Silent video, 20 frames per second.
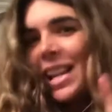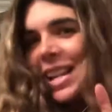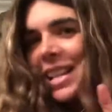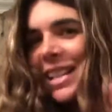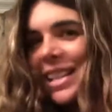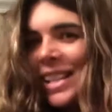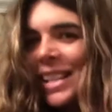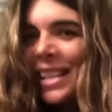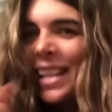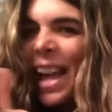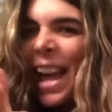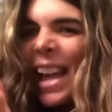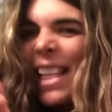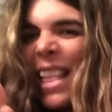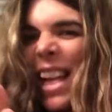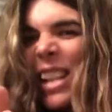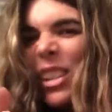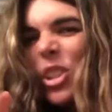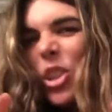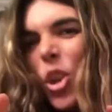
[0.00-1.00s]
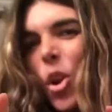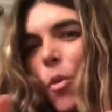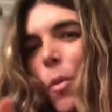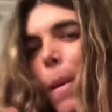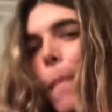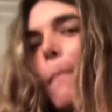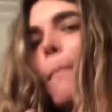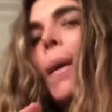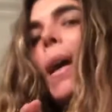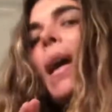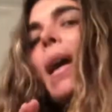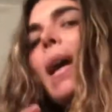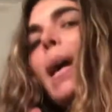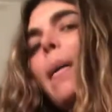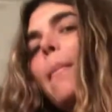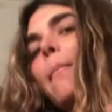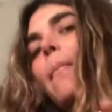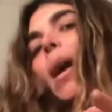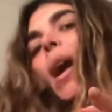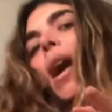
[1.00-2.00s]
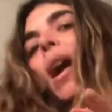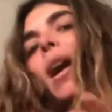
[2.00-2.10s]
say that you remember,